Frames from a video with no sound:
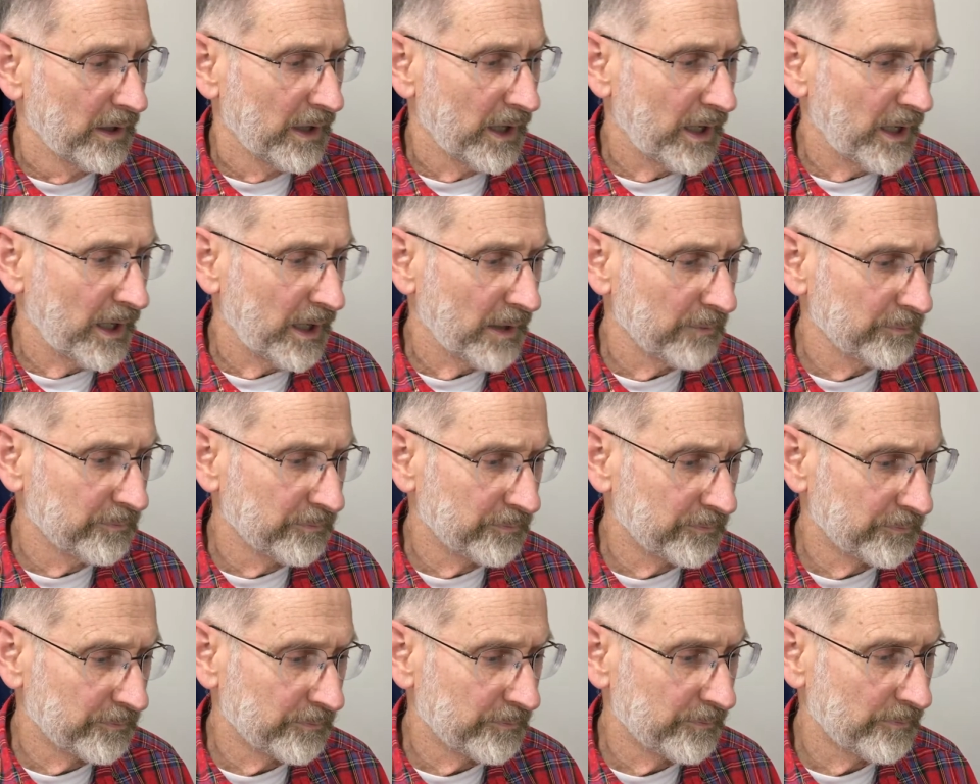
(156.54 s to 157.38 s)

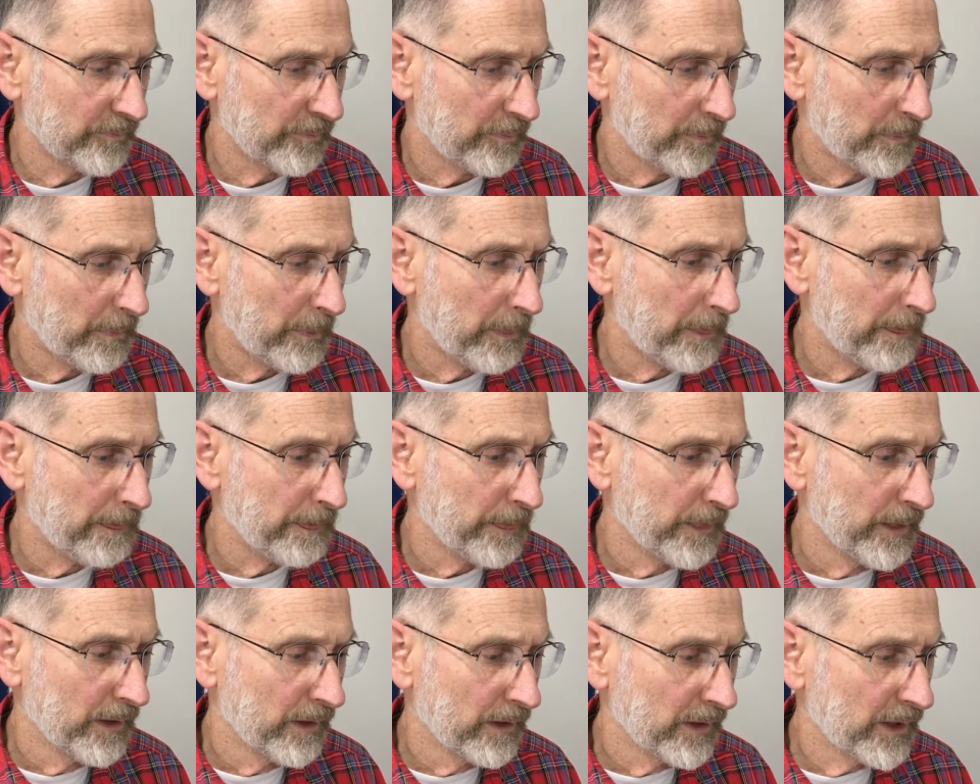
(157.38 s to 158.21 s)

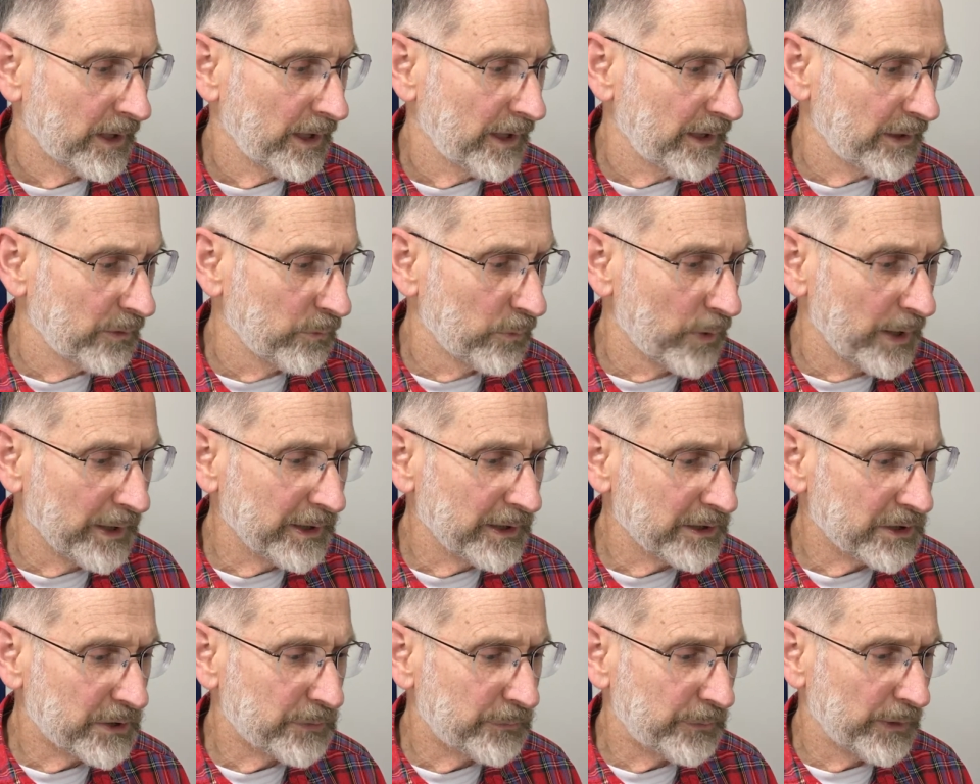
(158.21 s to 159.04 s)
Okay,
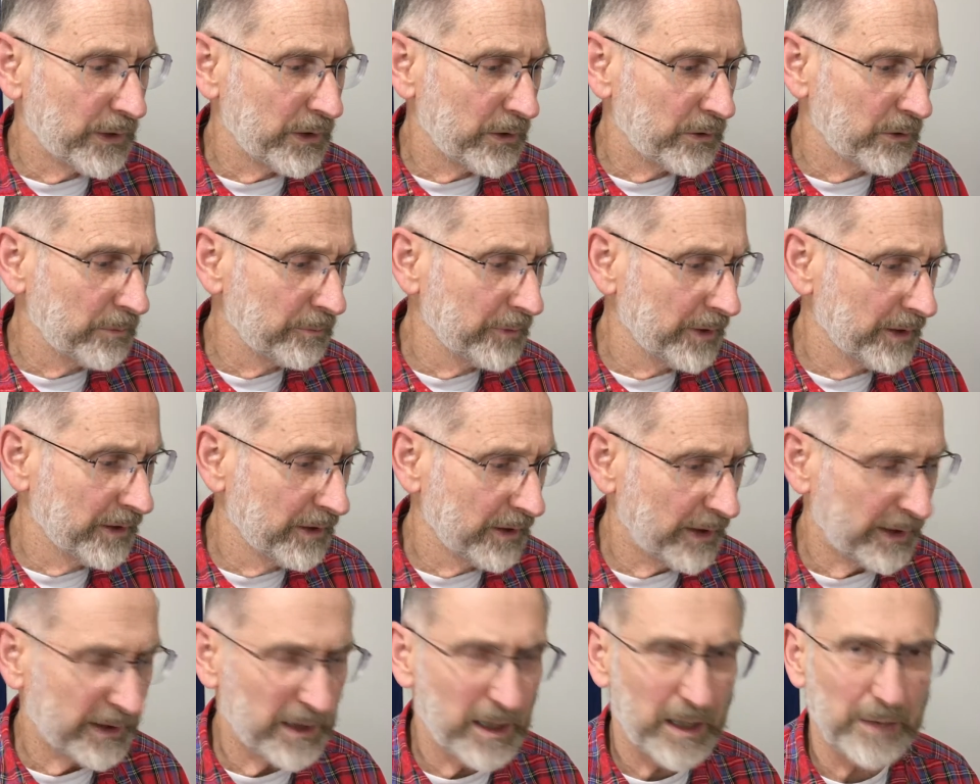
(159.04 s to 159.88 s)
1-inch foam
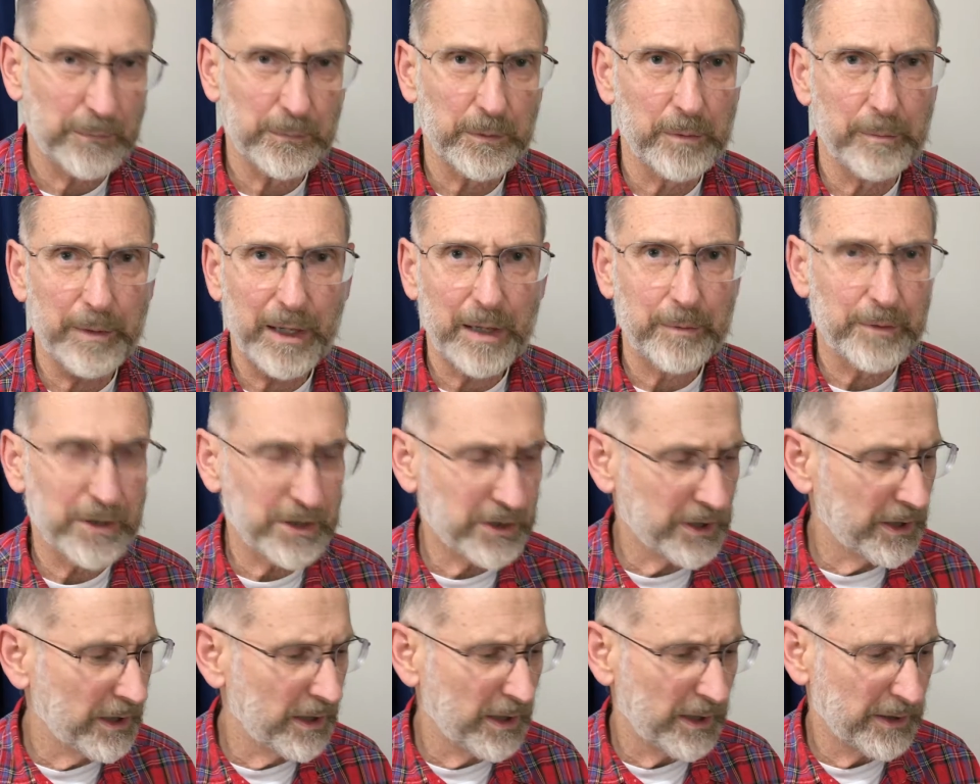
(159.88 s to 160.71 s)
I got from
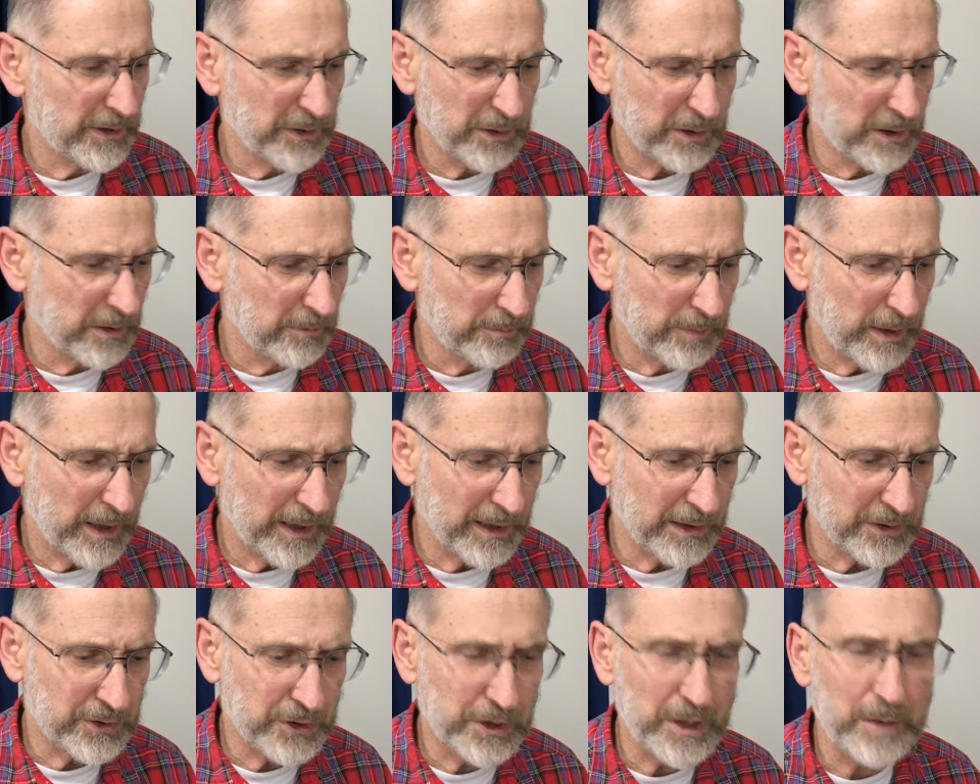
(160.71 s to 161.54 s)
Amazon. You can buy
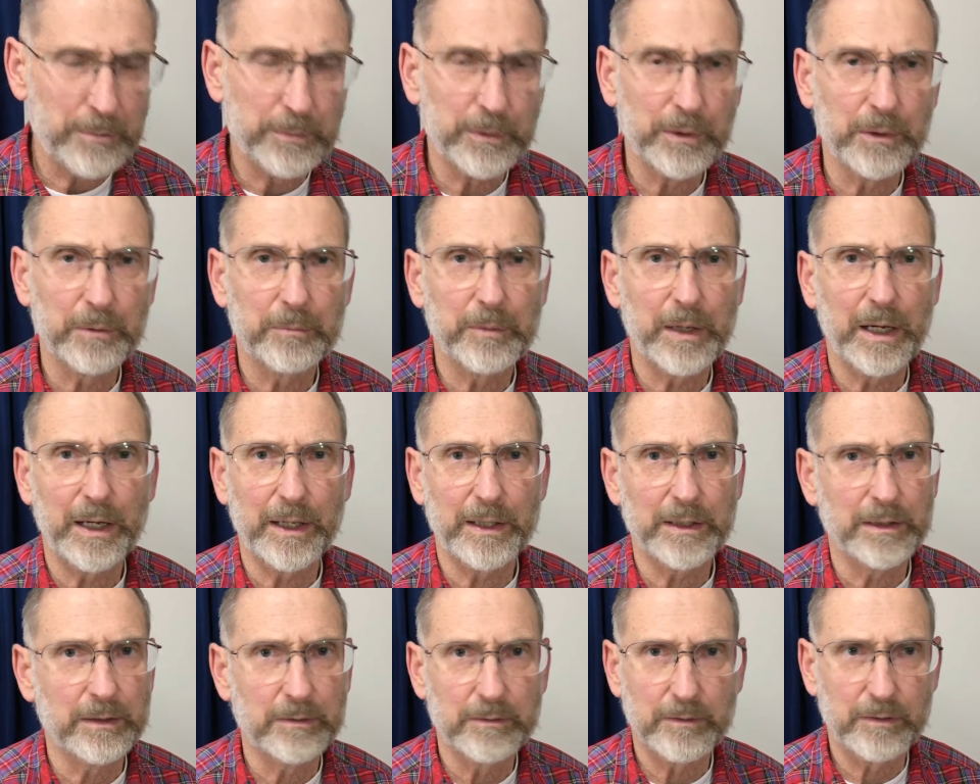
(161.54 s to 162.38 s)
it cheaper
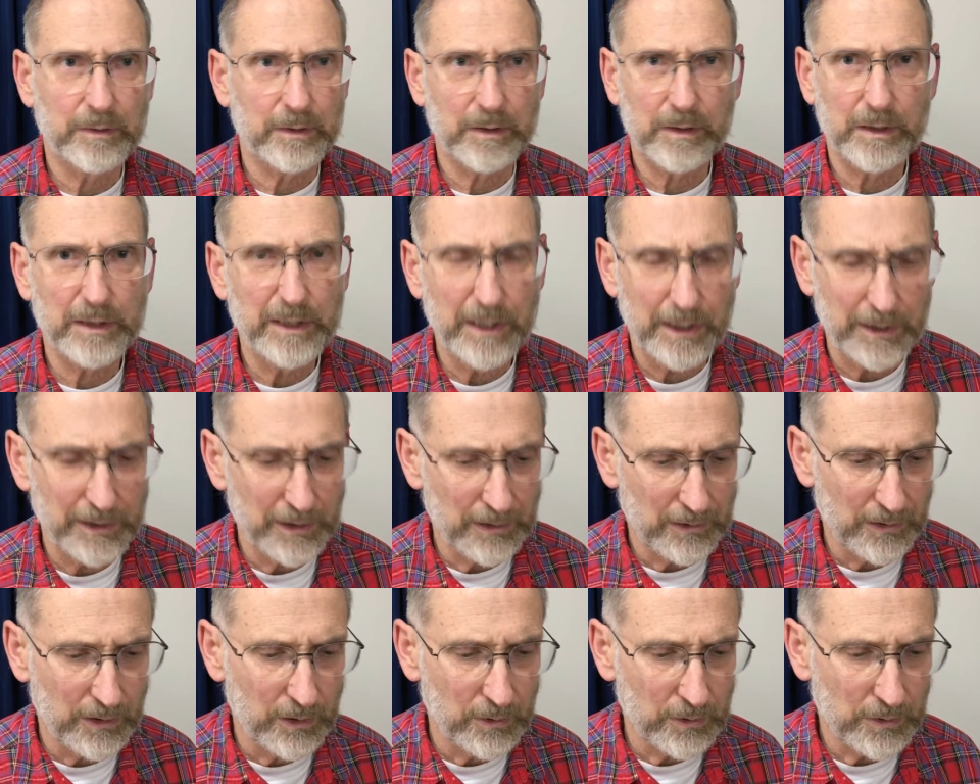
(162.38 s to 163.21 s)
by getting
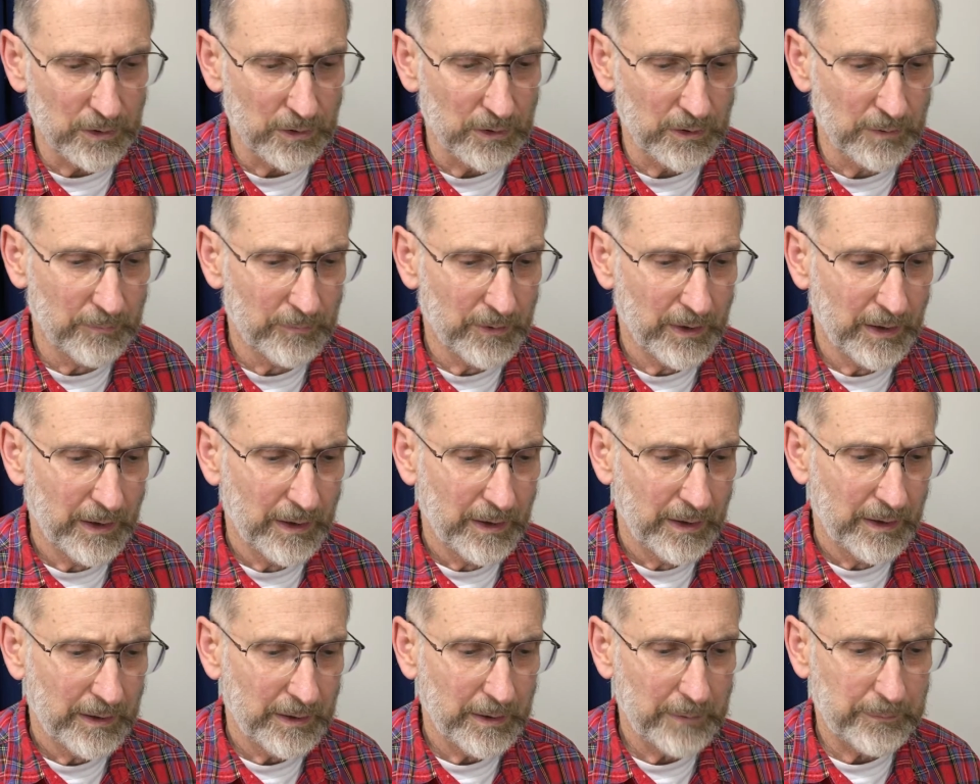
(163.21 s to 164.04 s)
it local.
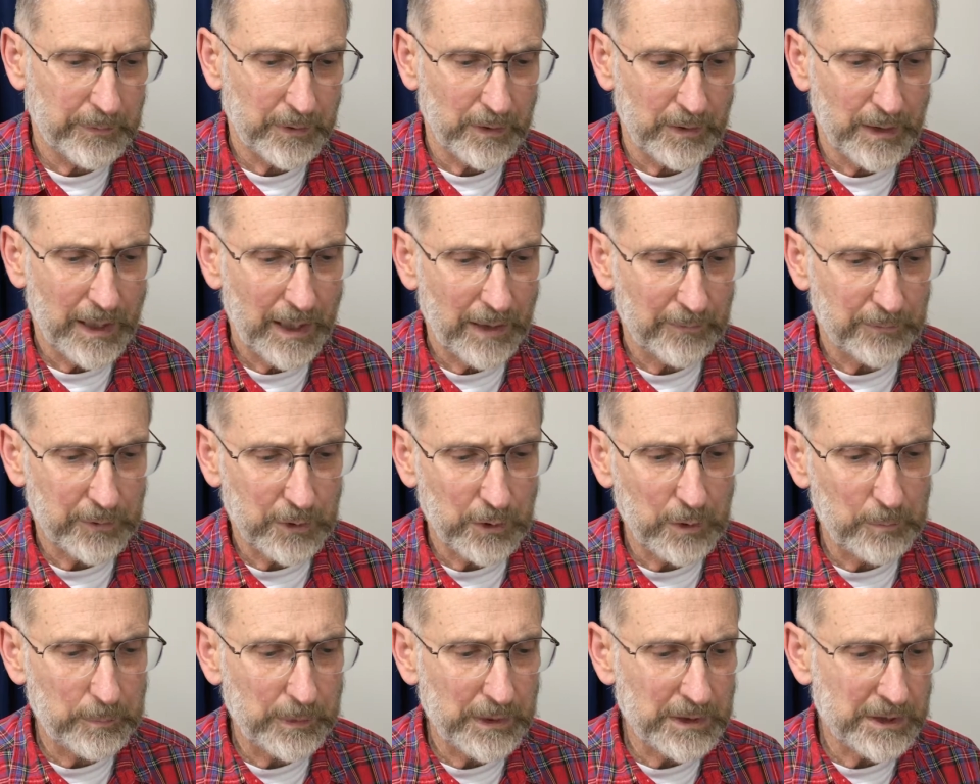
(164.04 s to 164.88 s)
If you have
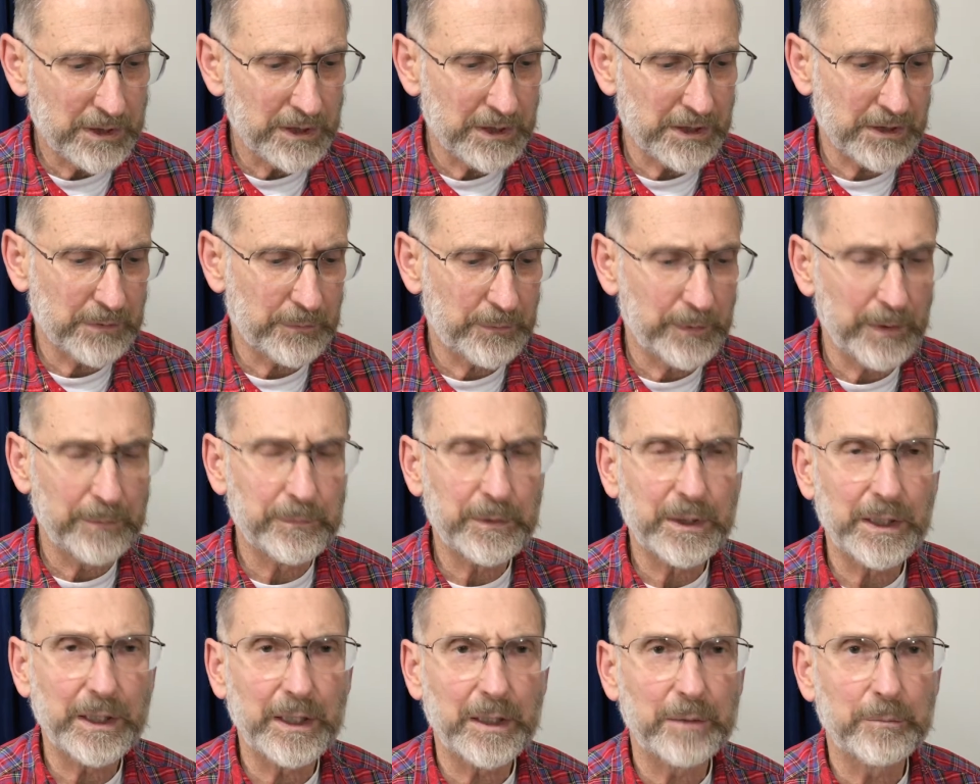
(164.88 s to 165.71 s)
2 pieces,
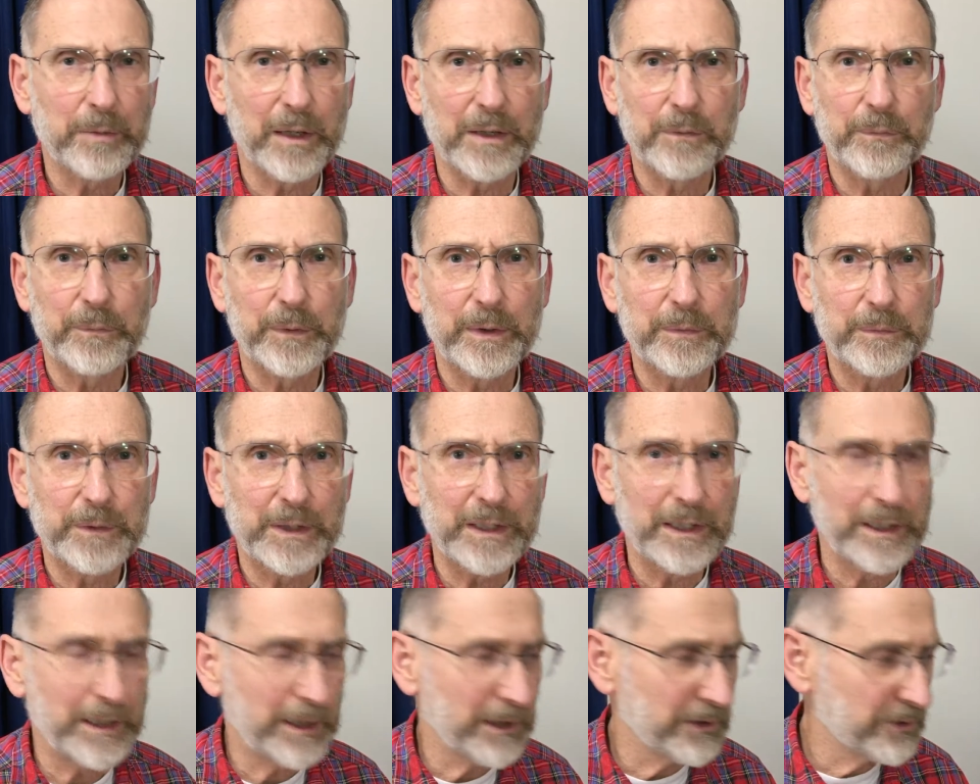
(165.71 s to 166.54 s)
15 by
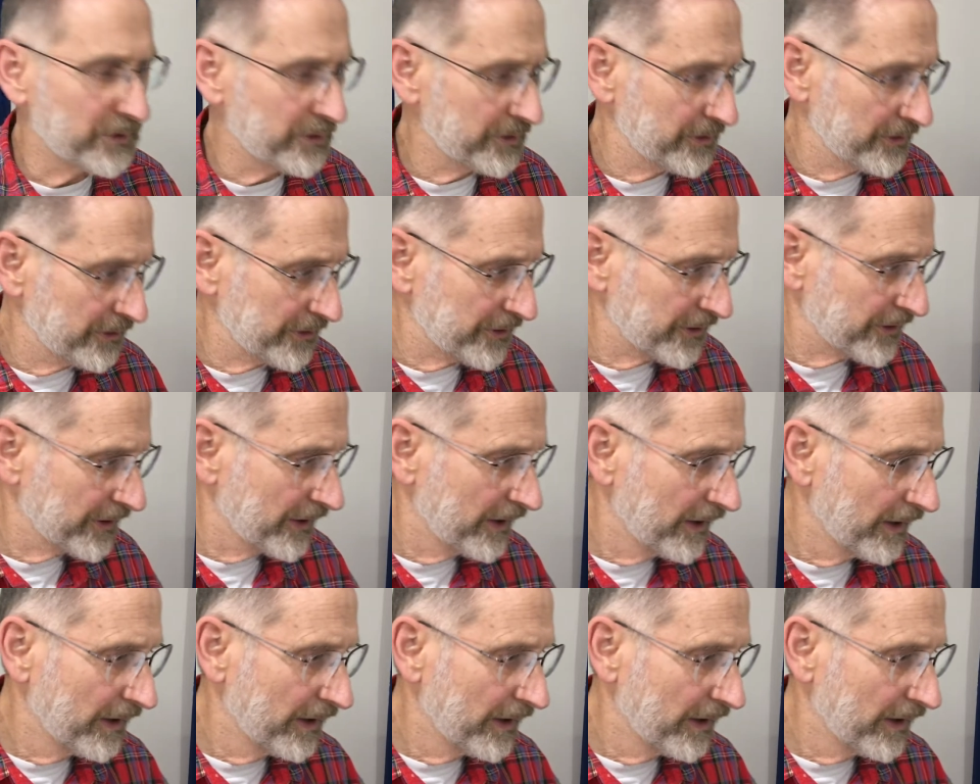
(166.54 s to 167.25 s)
15 inches,